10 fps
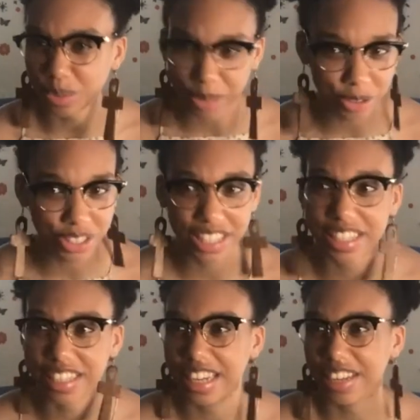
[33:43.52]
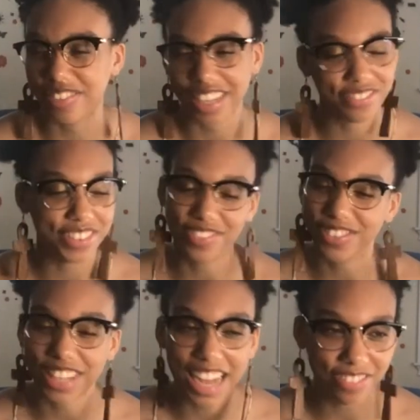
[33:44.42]
music and make
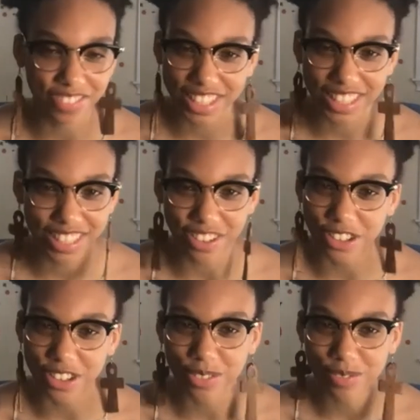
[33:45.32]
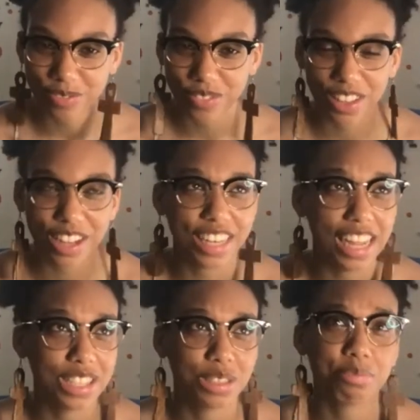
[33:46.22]
people happy, you know? And
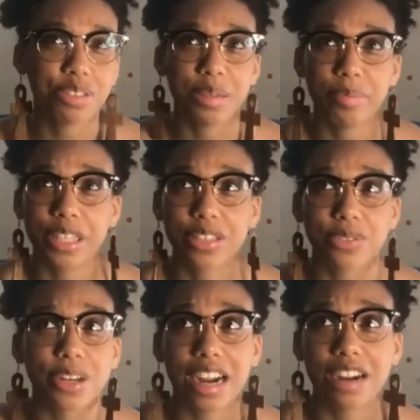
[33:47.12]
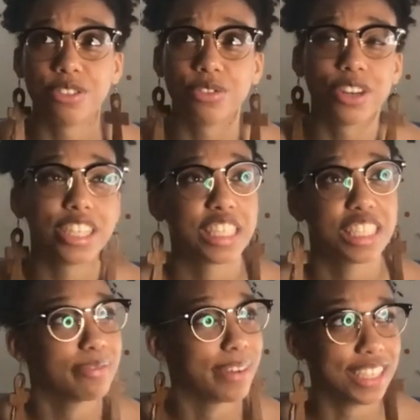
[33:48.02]
that's pretty much what I would want to
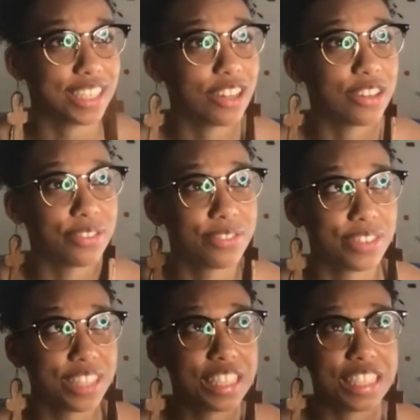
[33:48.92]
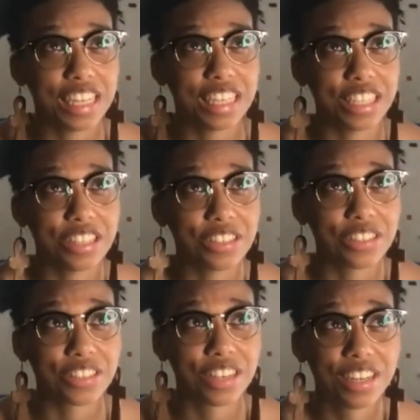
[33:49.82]
see myself in 10
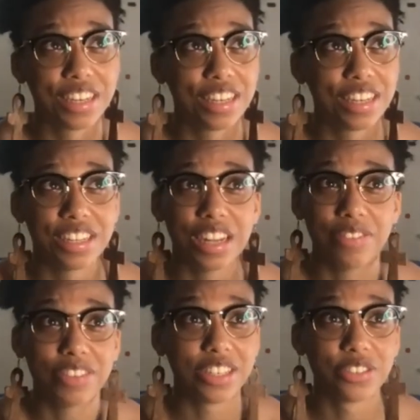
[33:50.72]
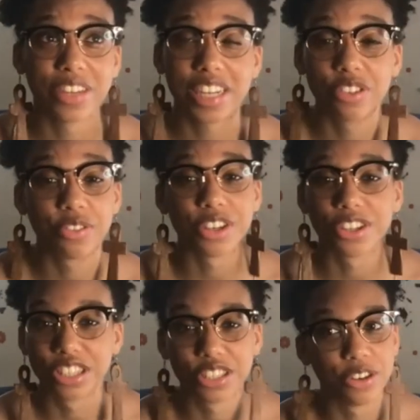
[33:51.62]
years. I mean, the way the
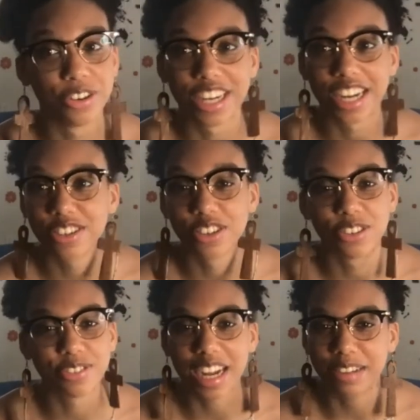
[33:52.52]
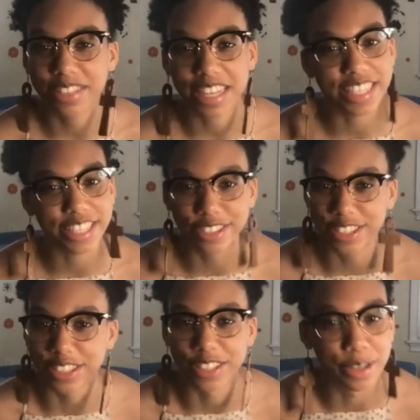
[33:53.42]
world is going, I don't know if we have 10 years
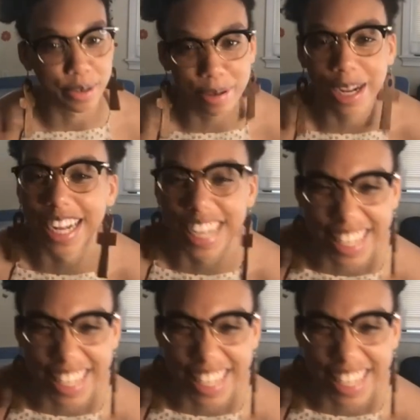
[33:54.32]
to go, but